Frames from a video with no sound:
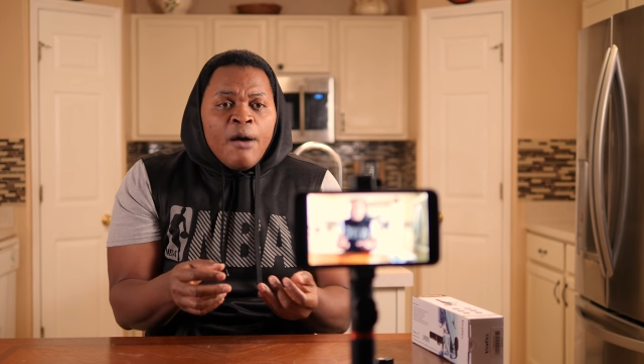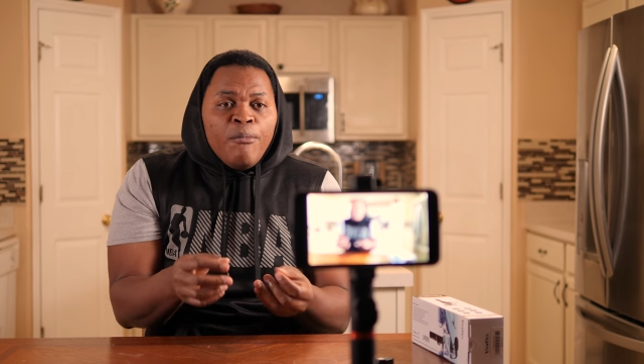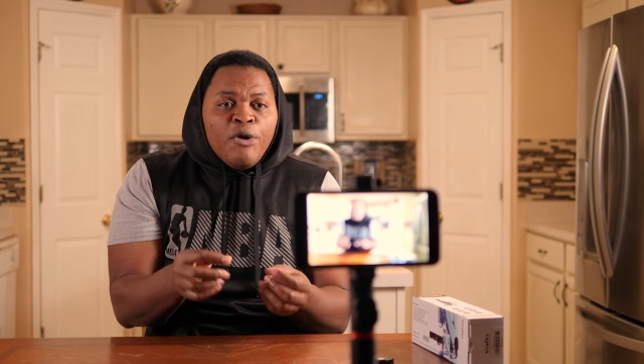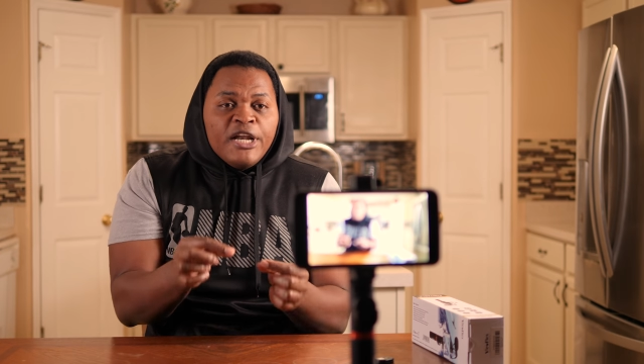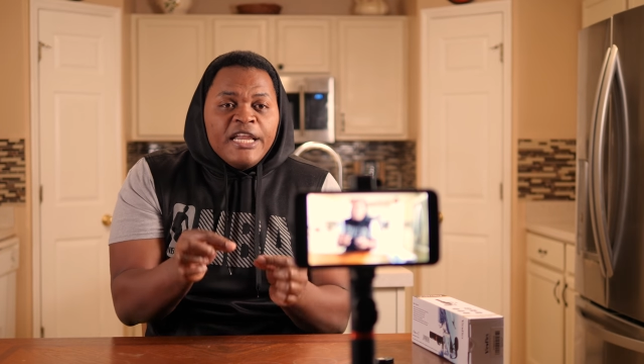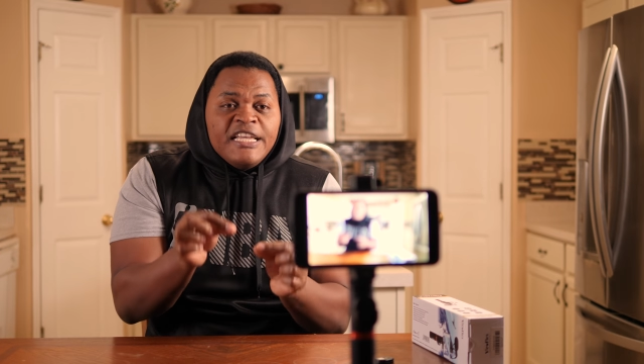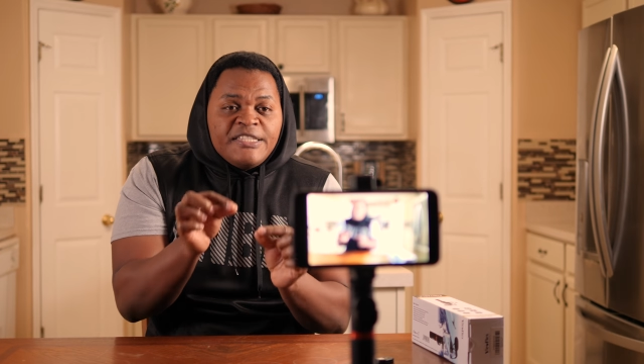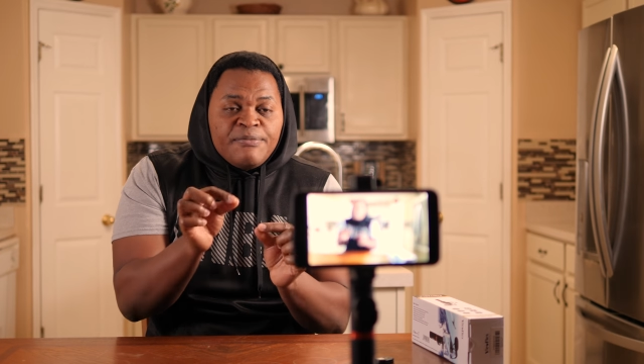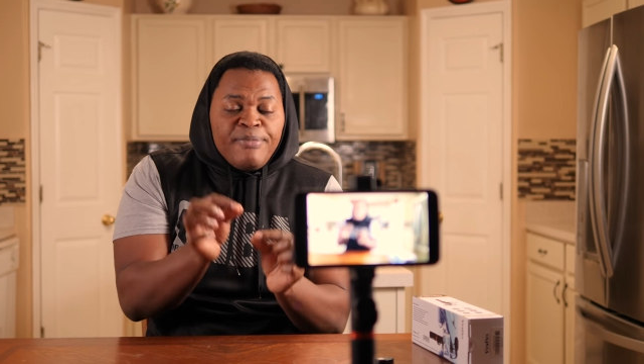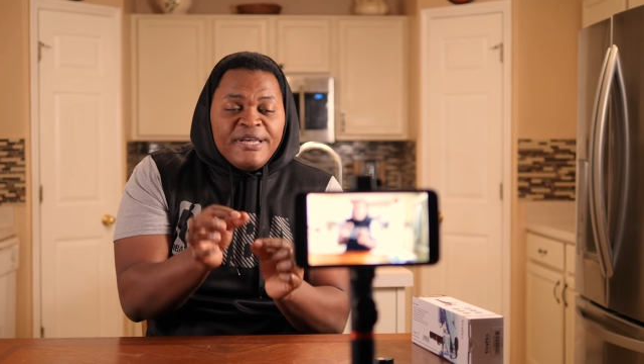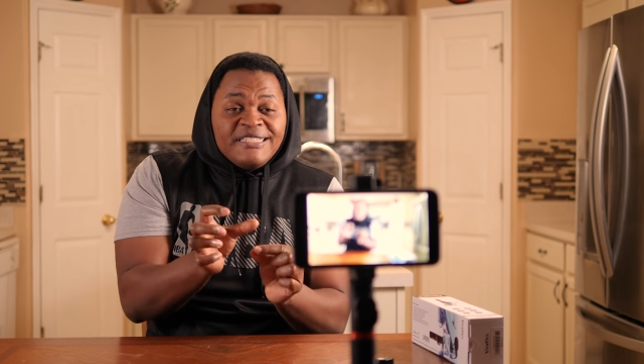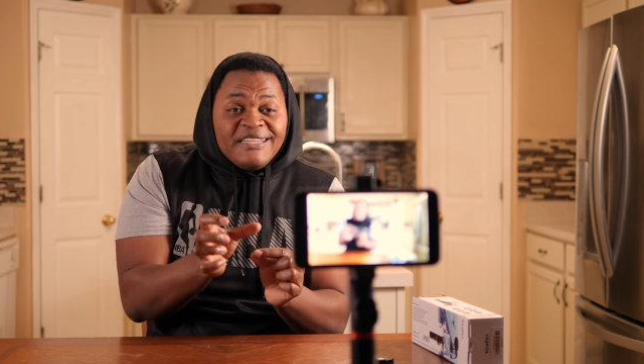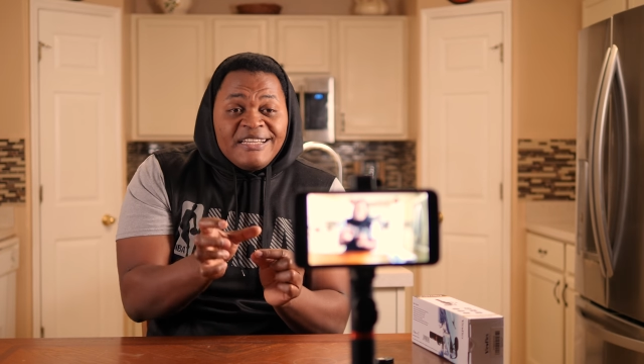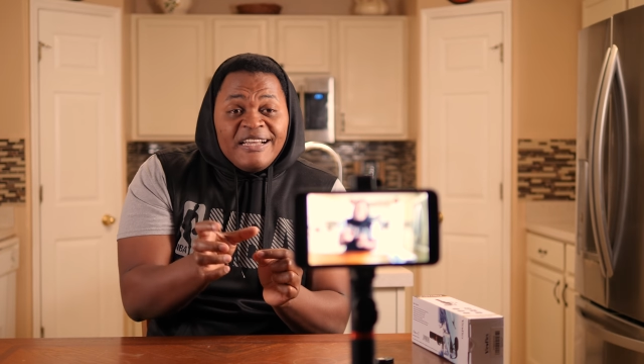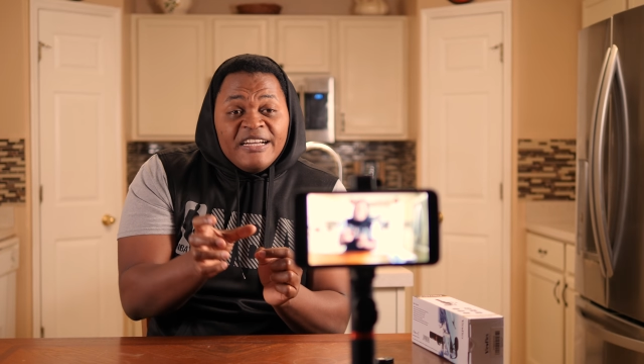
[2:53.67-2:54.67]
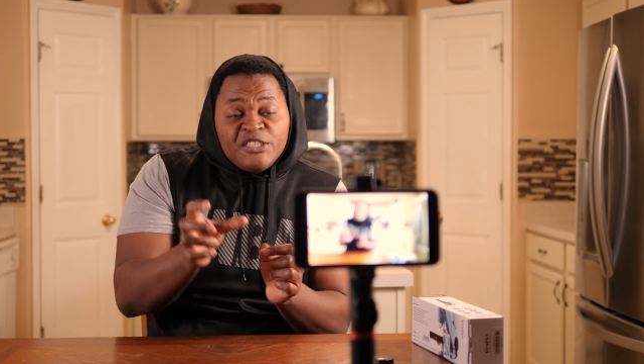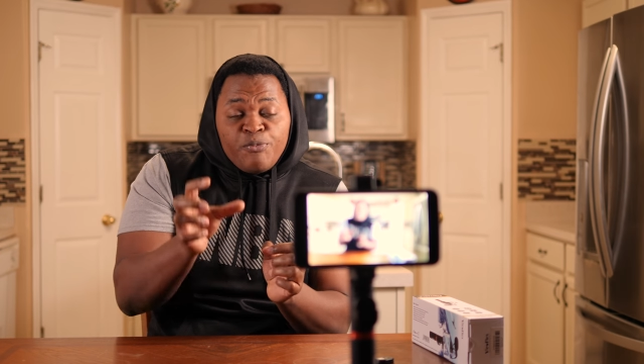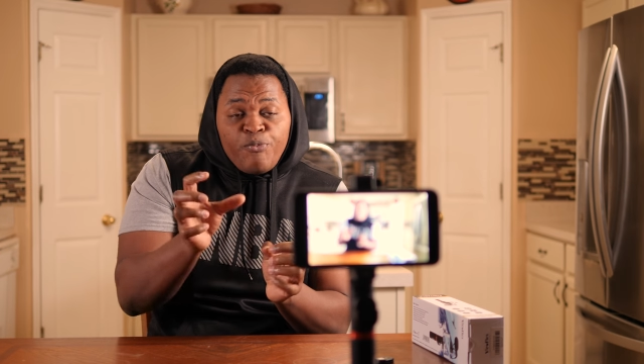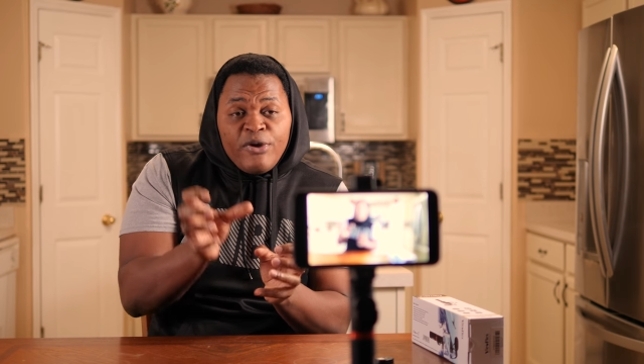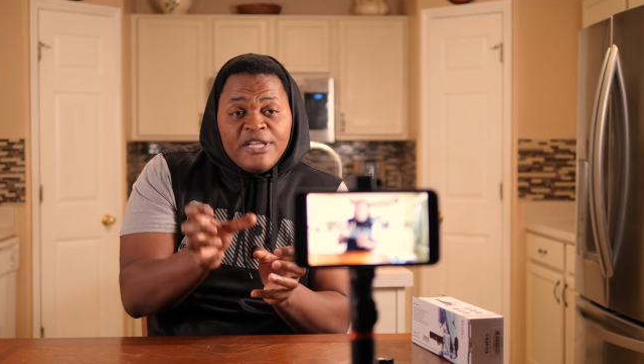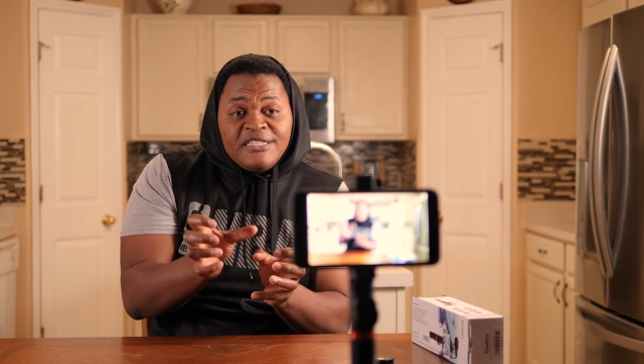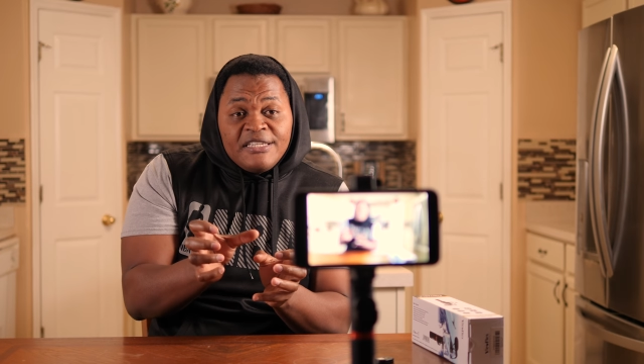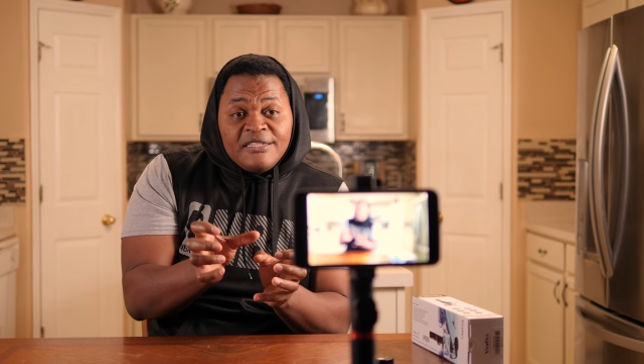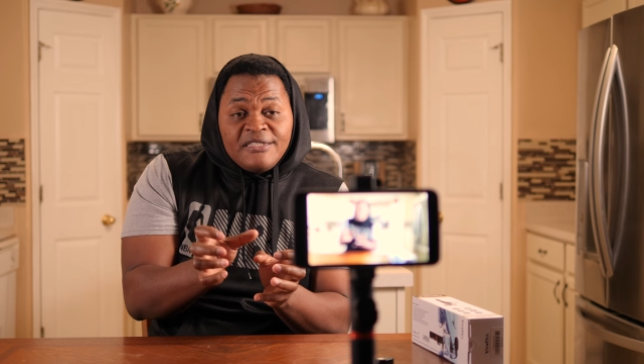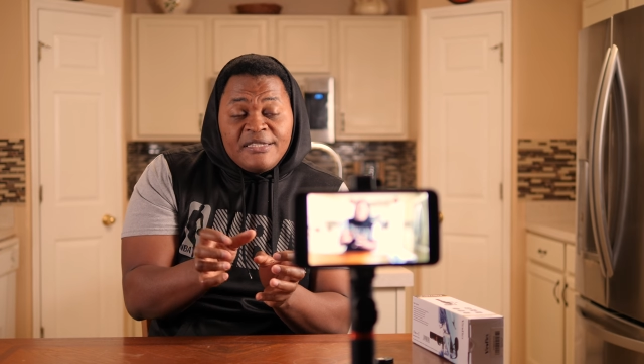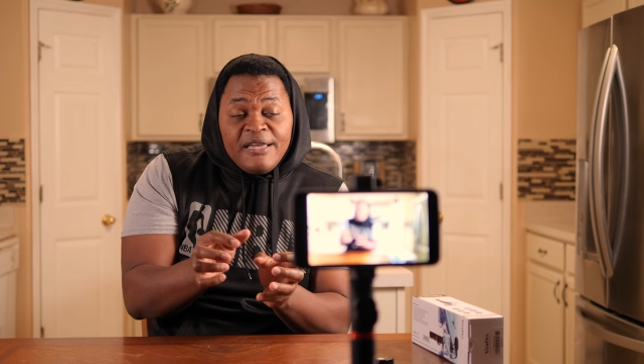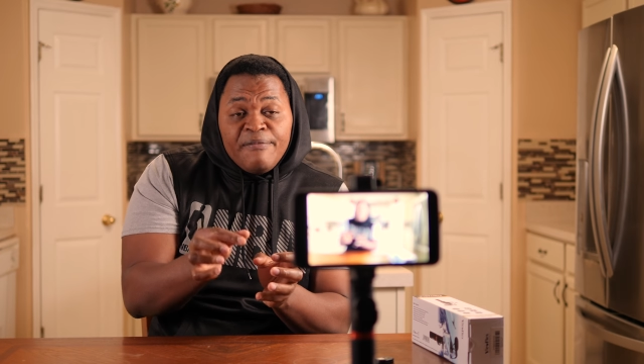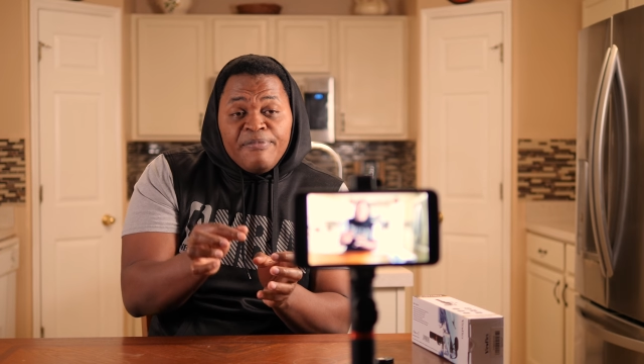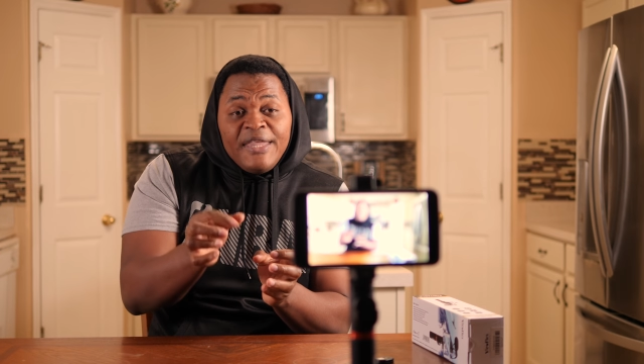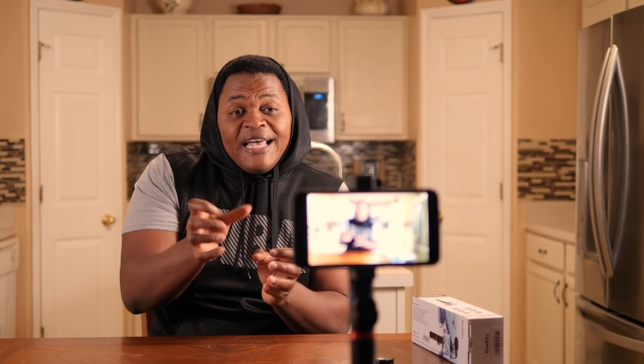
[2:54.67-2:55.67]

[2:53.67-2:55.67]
but it's basically a spring system